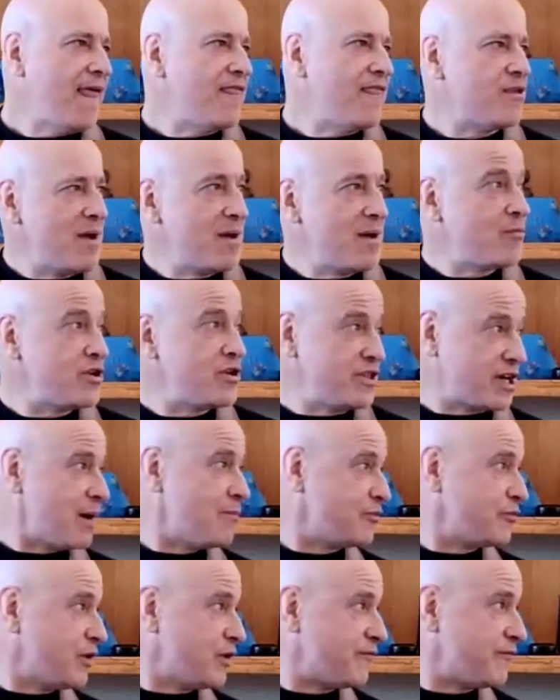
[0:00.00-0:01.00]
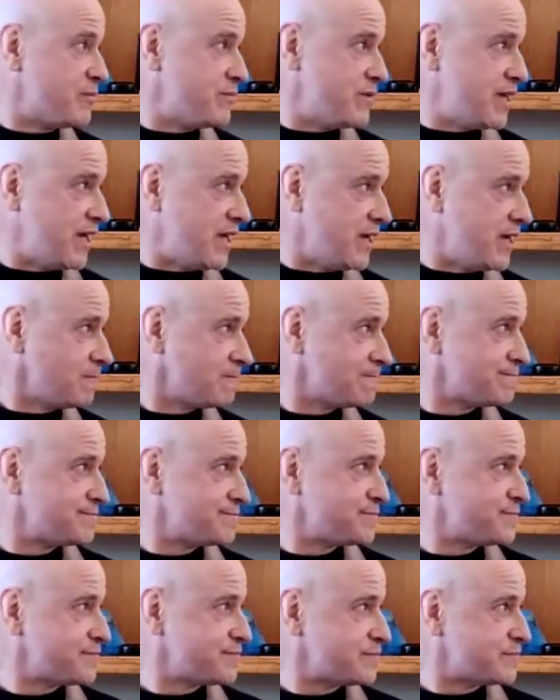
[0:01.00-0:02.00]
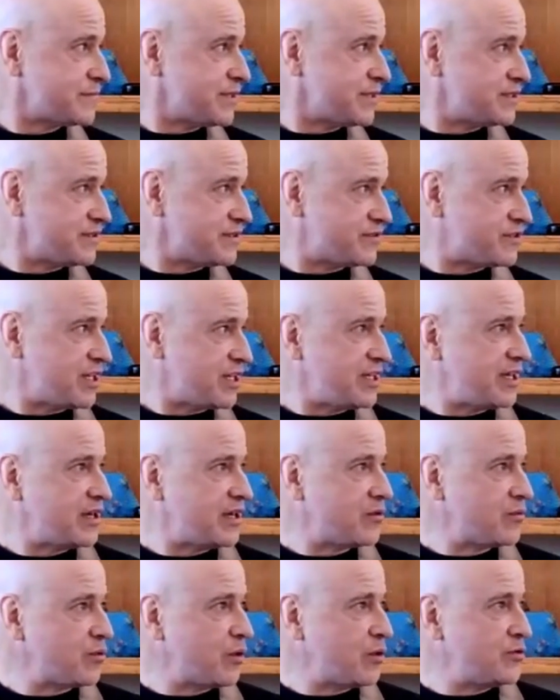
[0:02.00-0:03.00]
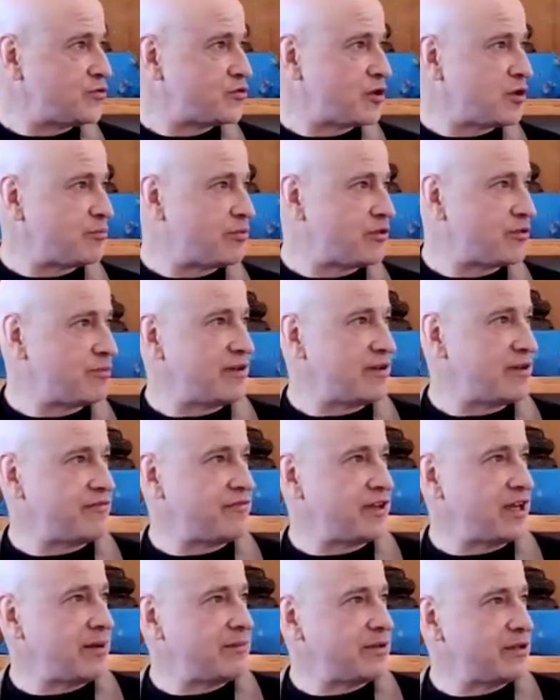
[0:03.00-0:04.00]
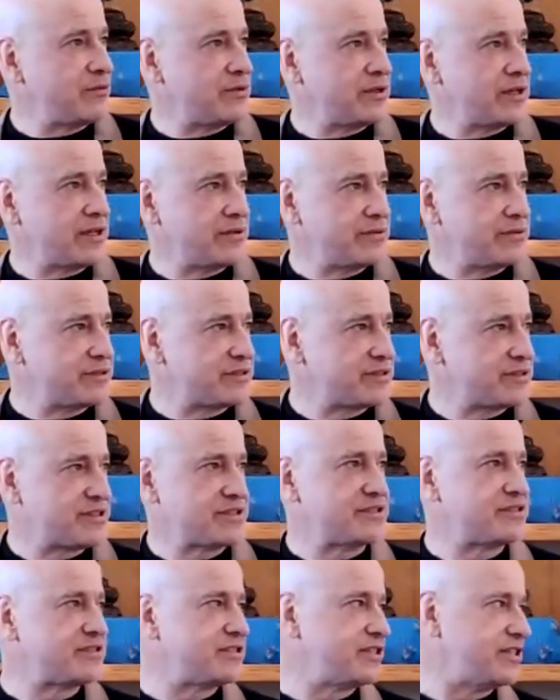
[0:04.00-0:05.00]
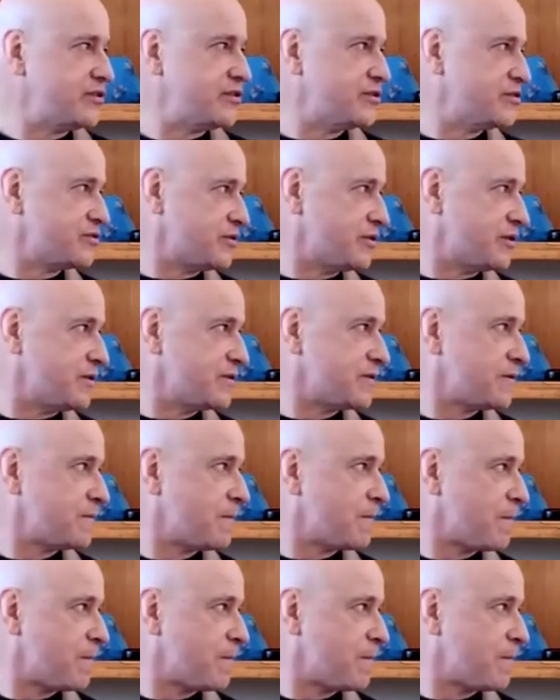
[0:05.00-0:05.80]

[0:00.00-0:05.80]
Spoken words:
The memory that comes up for me is of taking a road trip with my family when I was 16 years old.